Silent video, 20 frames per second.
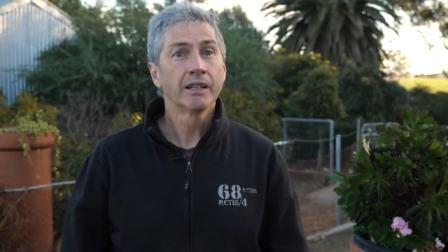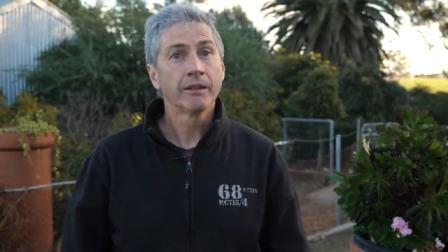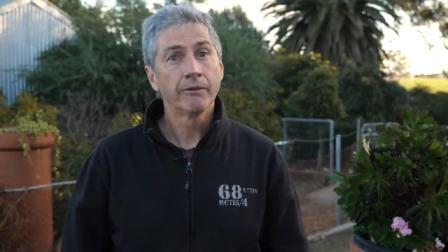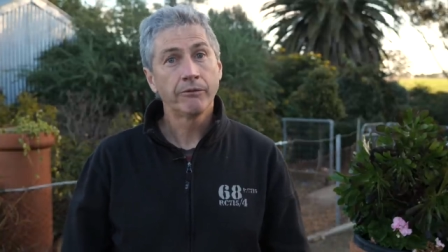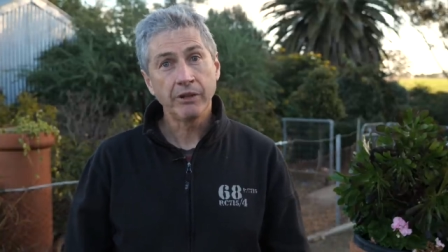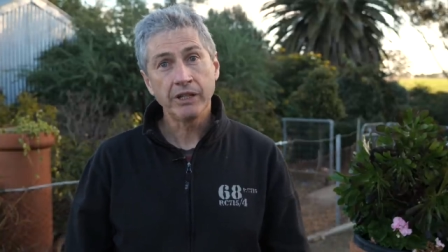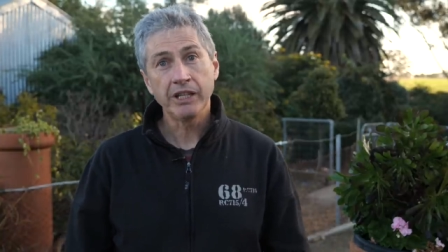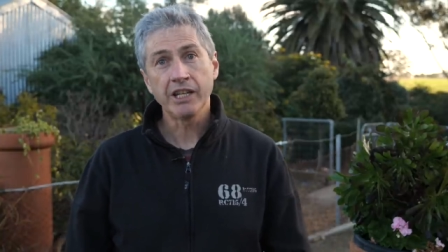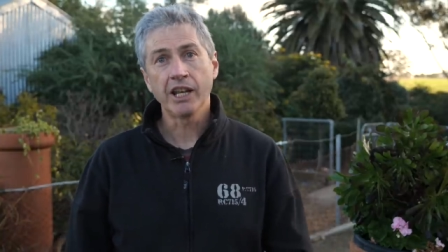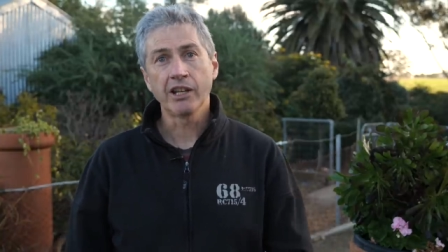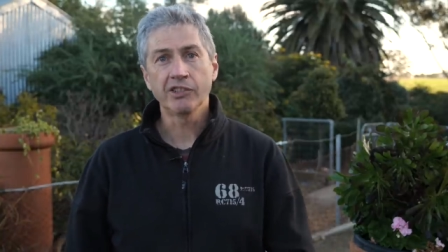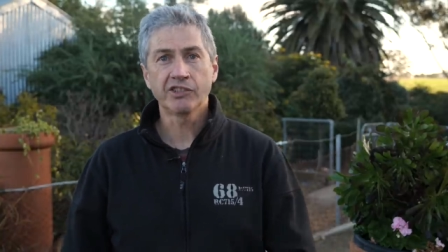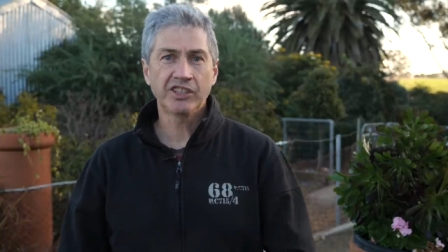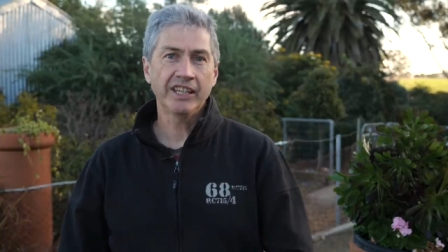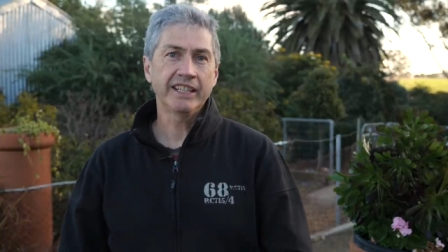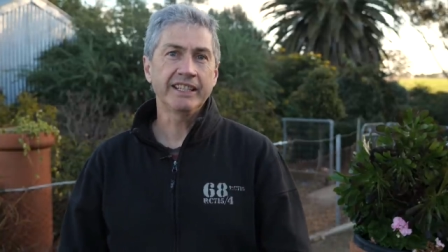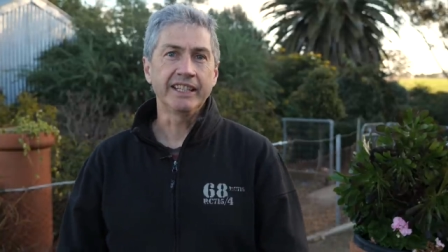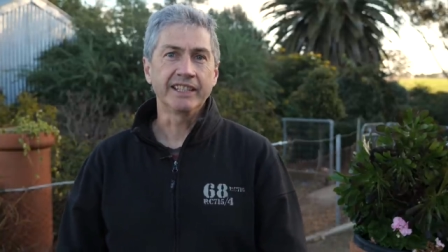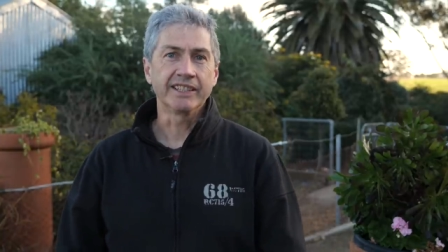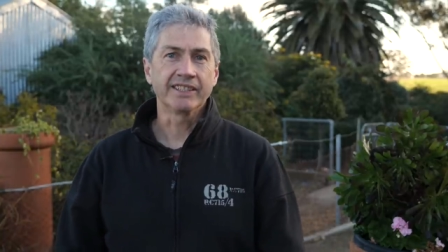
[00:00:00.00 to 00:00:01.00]
video
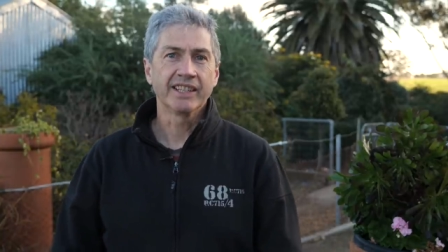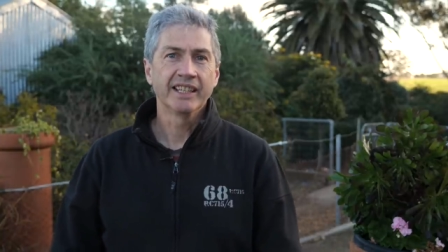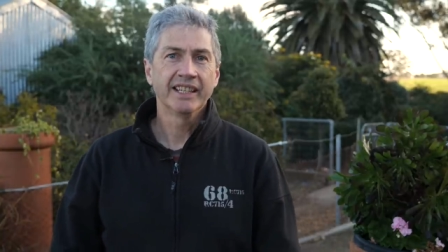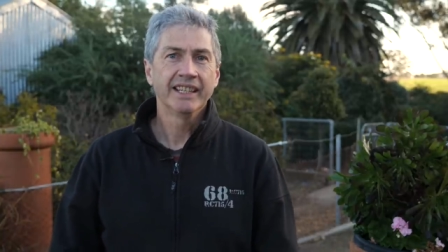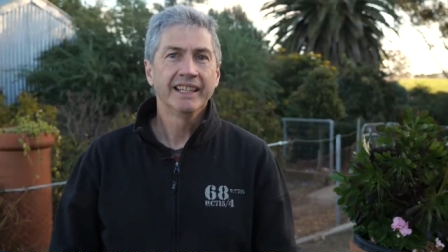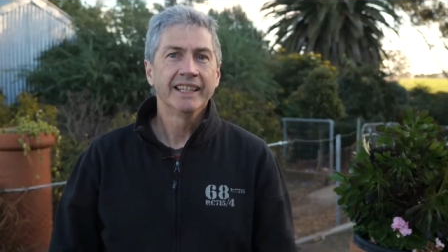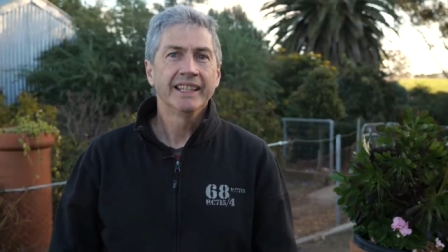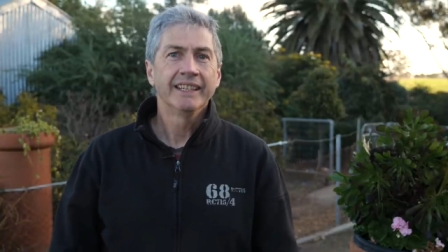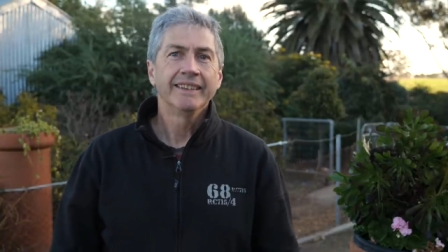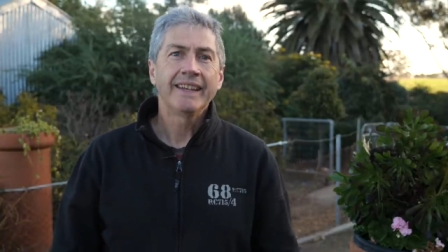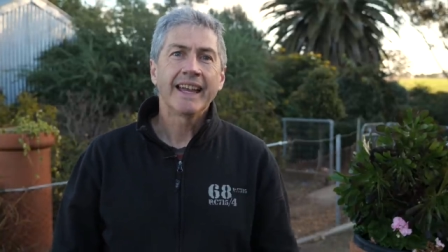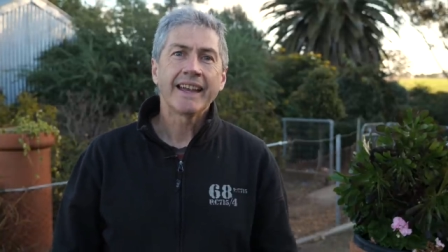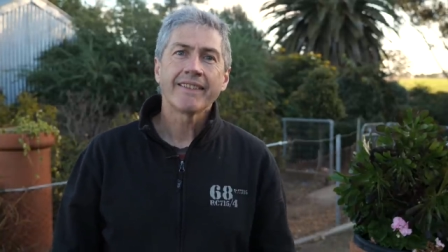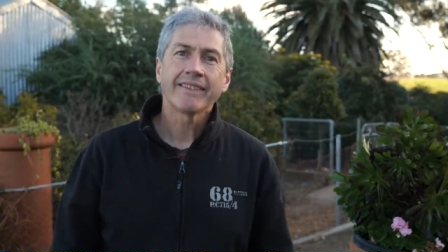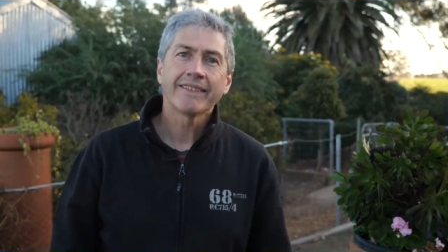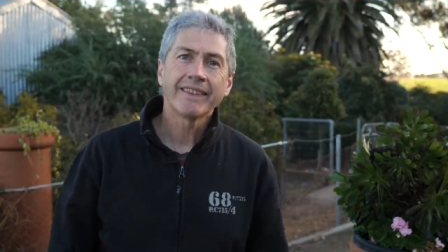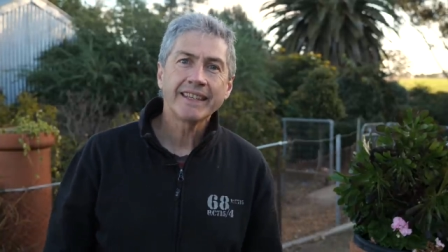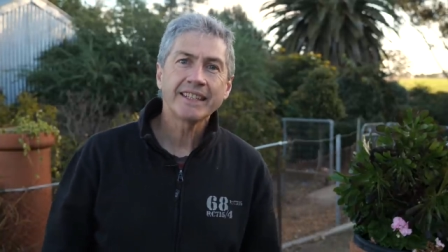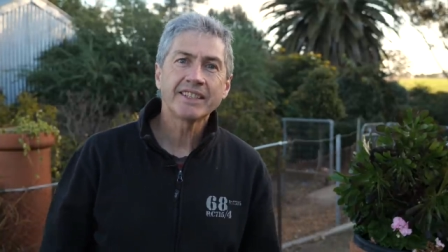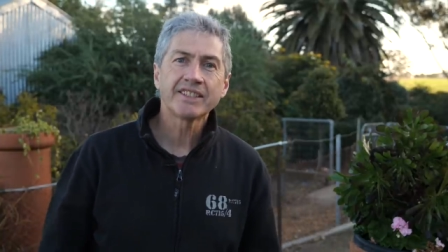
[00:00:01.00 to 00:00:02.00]
settings. Now
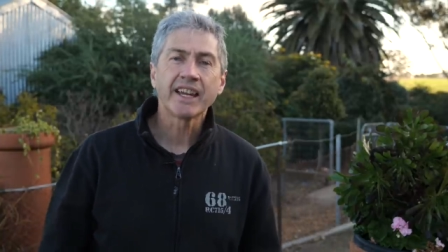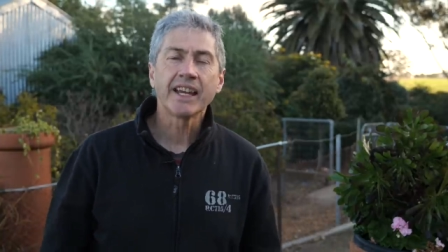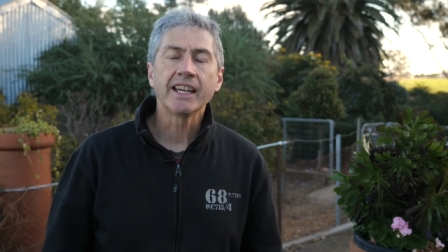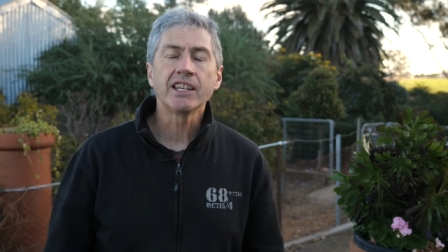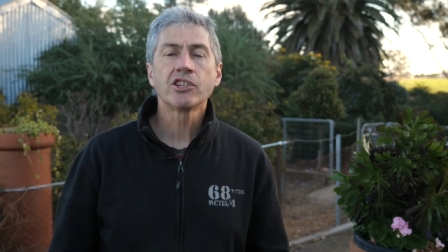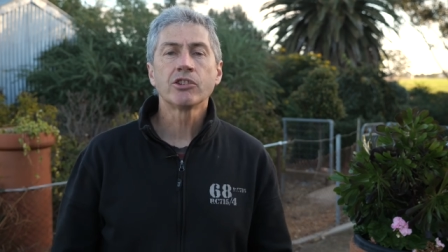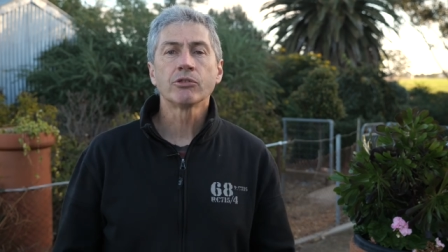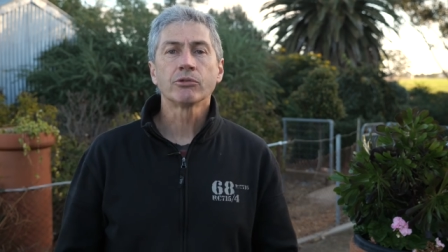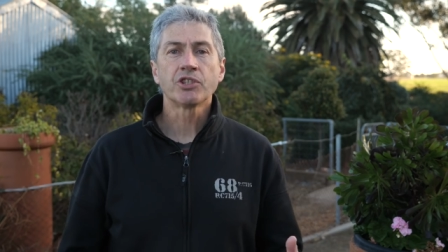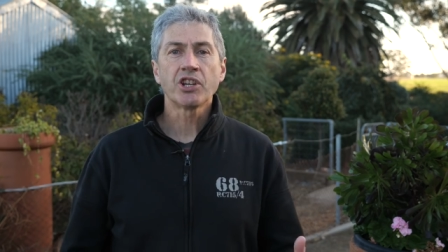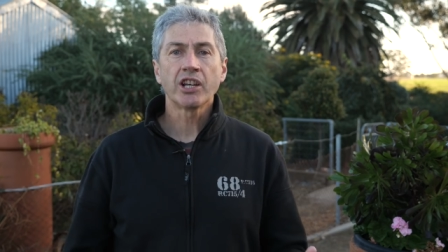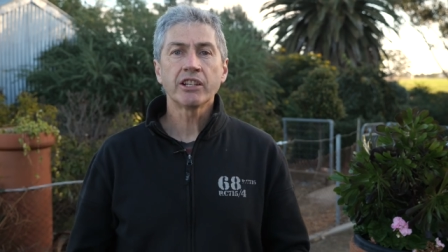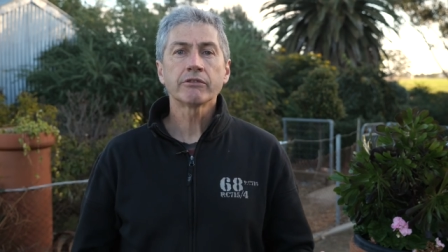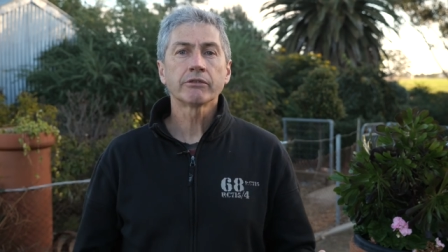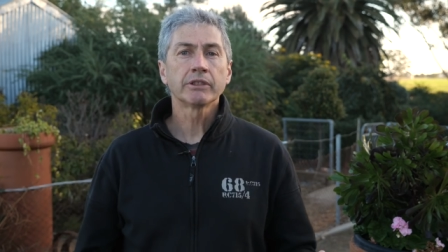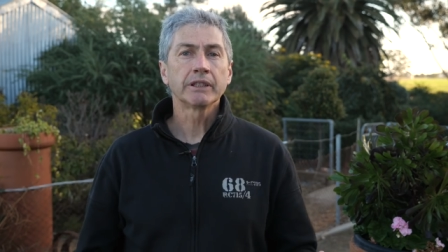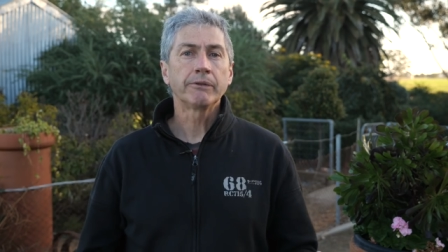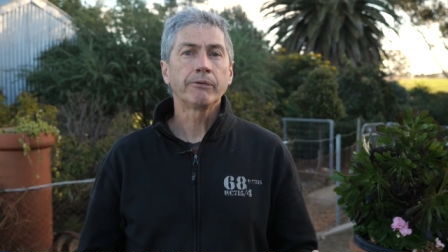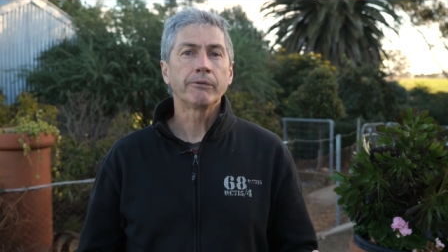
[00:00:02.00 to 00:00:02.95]
these days you'll generally